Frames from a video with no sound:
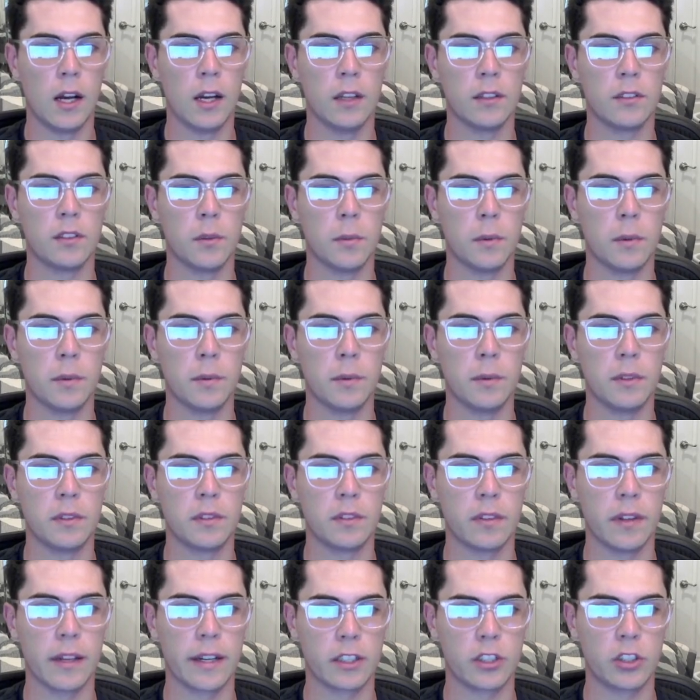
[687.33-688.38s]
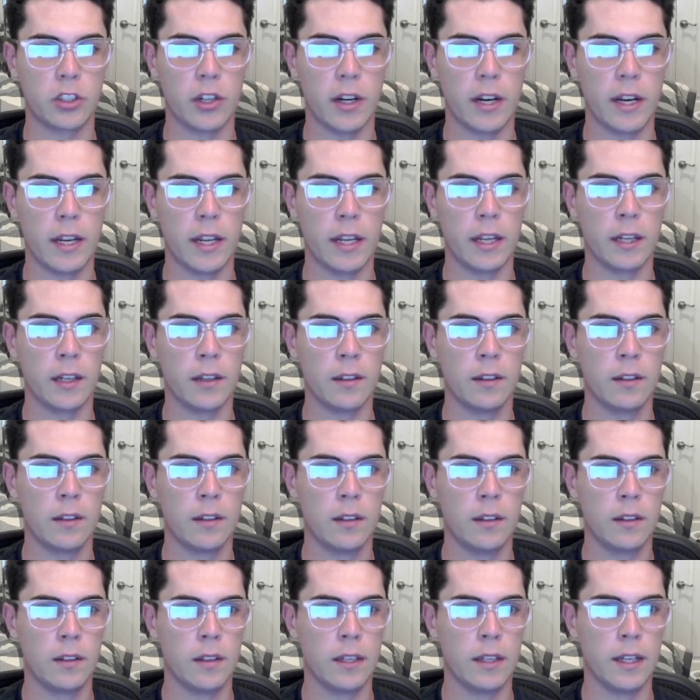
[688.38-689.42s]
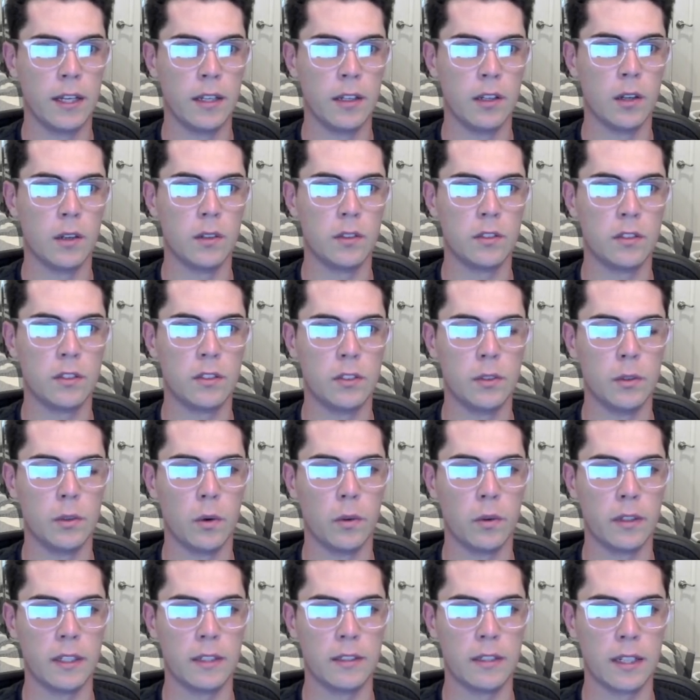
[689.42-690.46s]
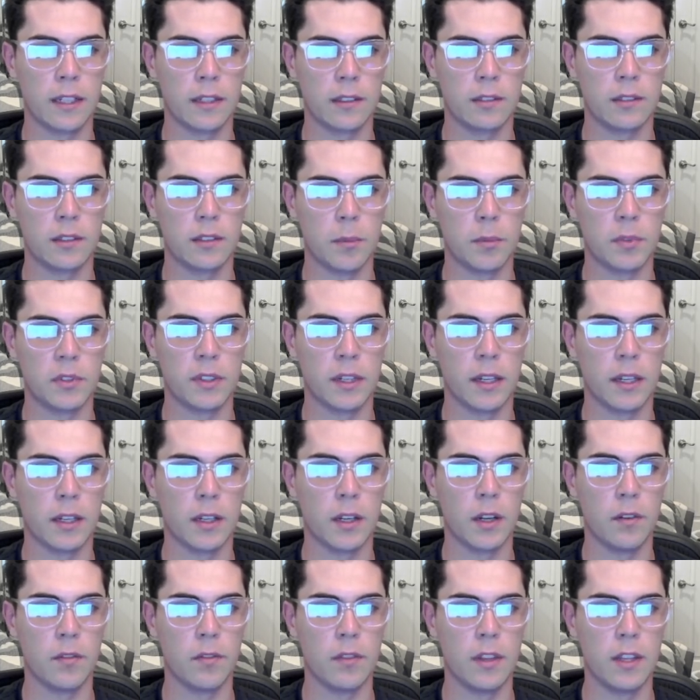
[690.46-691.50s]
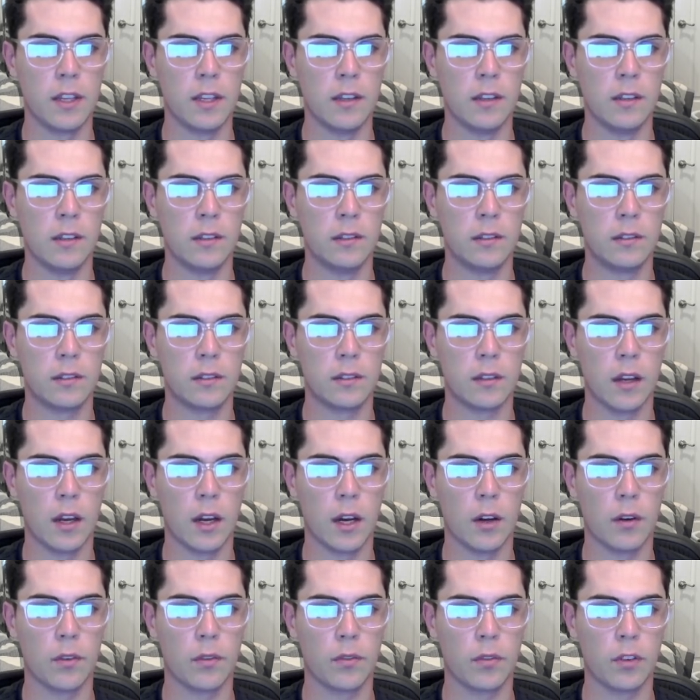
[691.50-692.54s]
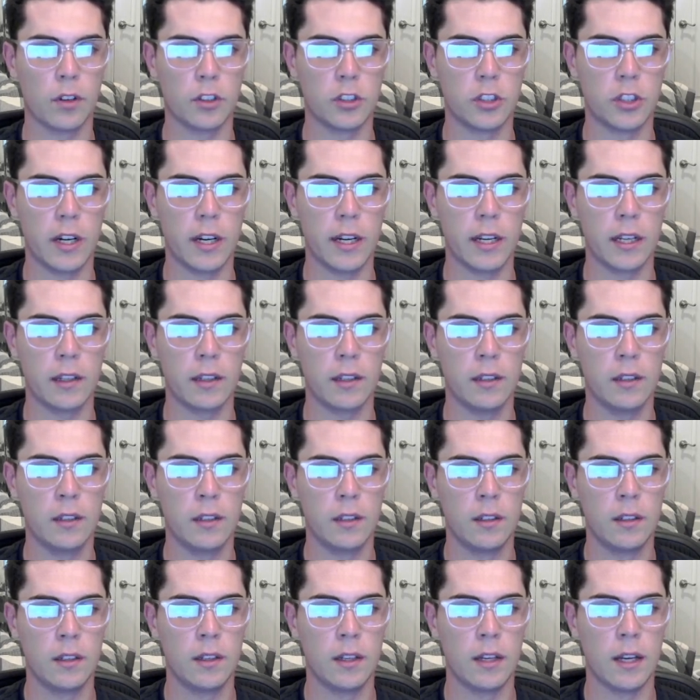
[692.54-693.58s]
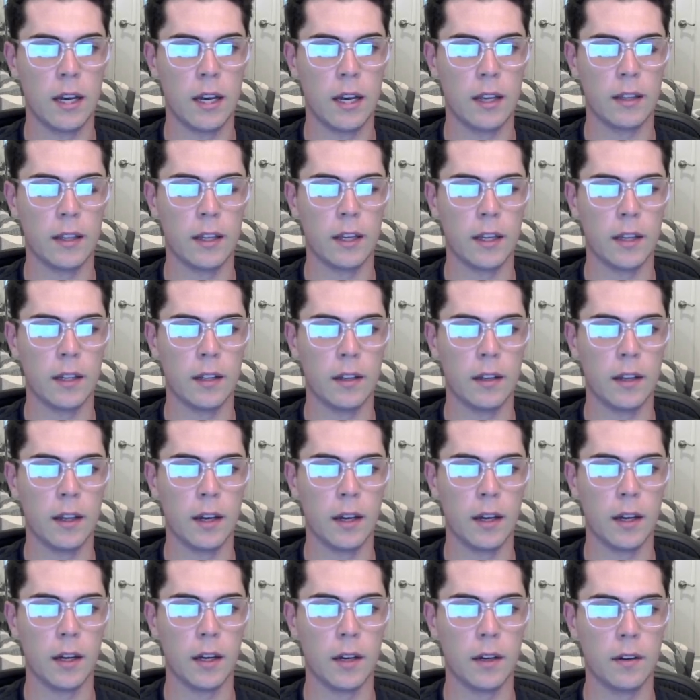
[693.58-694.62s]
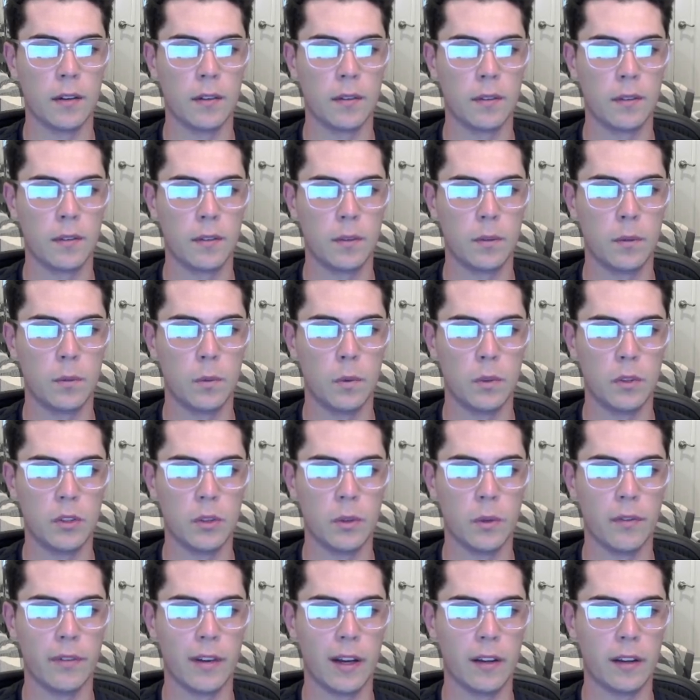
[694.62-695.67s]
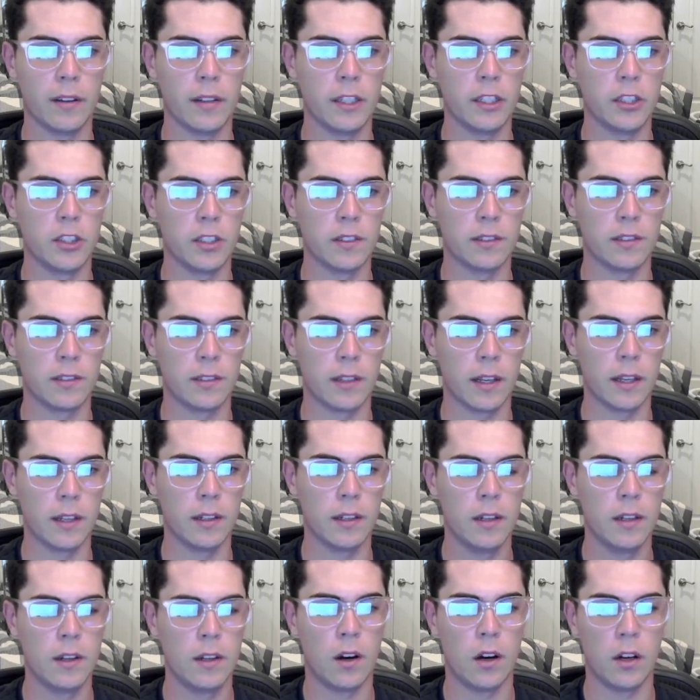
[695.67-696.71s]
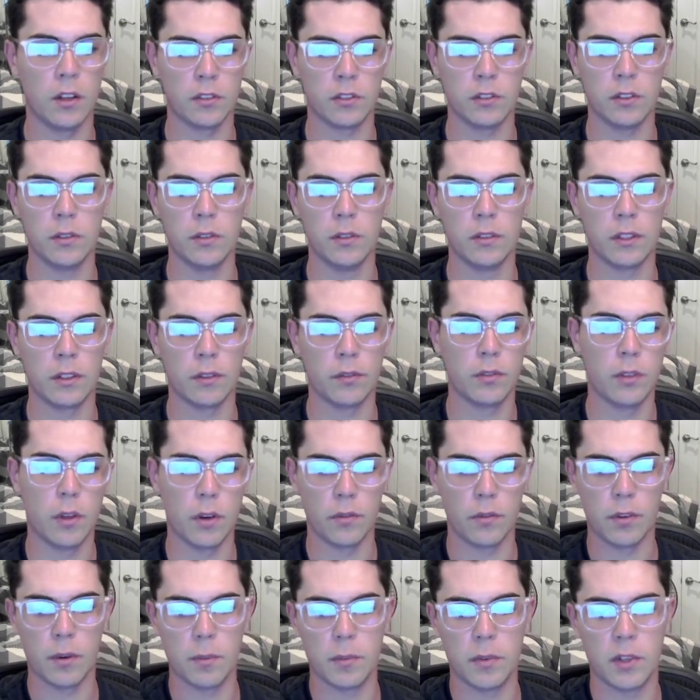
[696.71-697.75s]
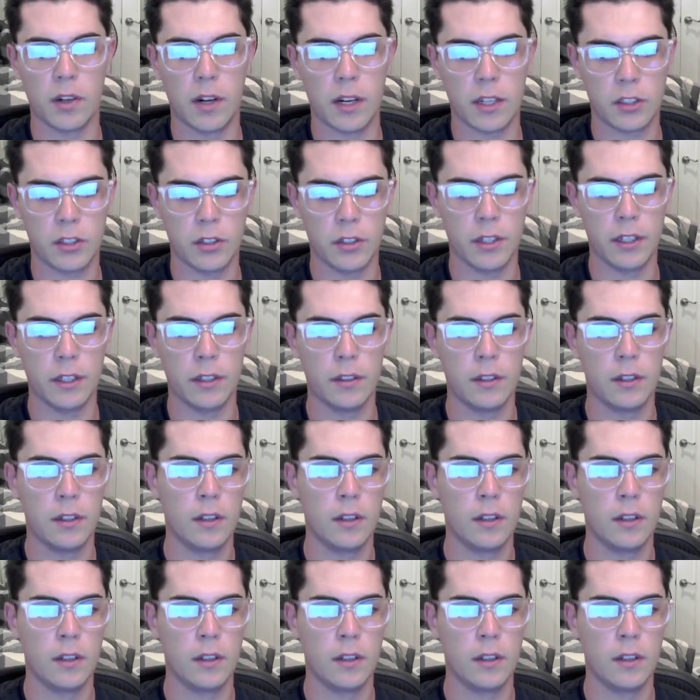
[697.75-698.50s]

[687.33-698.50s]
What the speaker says: So when we select training, it knows to only take a subset of these for training. And then we'll do a validation set also using flow from directory.